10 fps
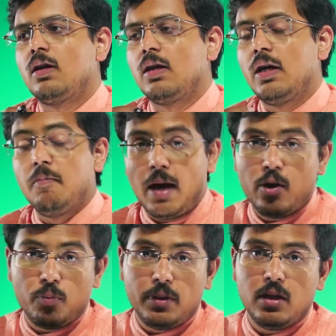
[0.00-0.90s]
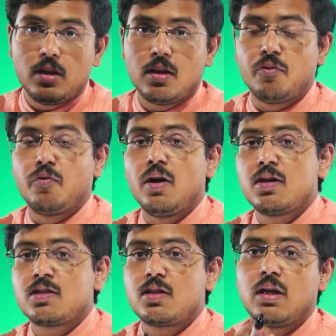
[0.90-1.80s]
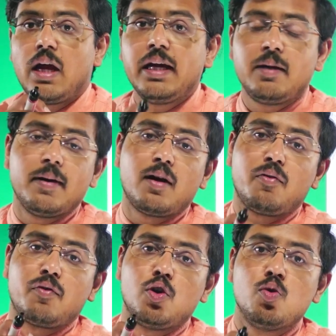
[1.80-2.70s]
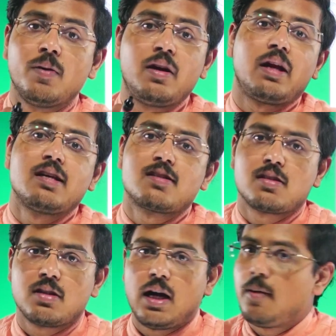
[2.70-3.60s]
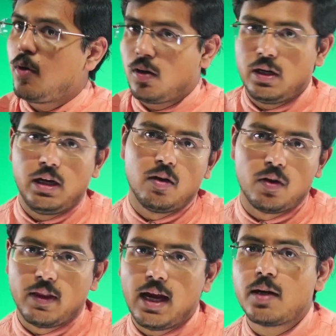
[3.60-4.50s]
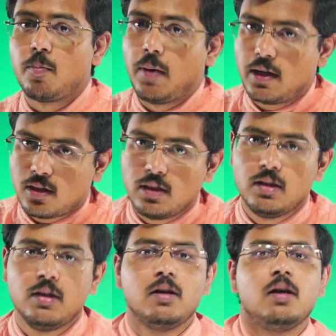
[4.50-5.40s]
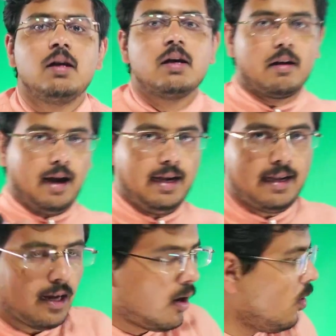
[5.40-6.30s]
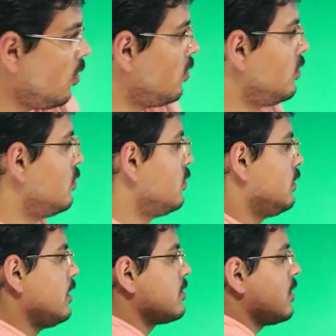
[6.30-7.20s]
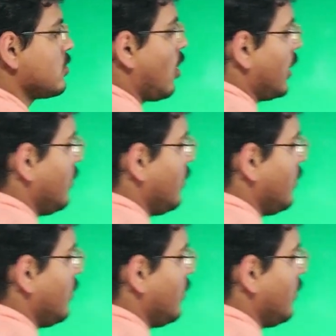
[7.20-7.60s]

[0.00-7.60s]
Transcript: in my opinion, the worst nightmare of human race. I'm not kidding on that. But right now, this is not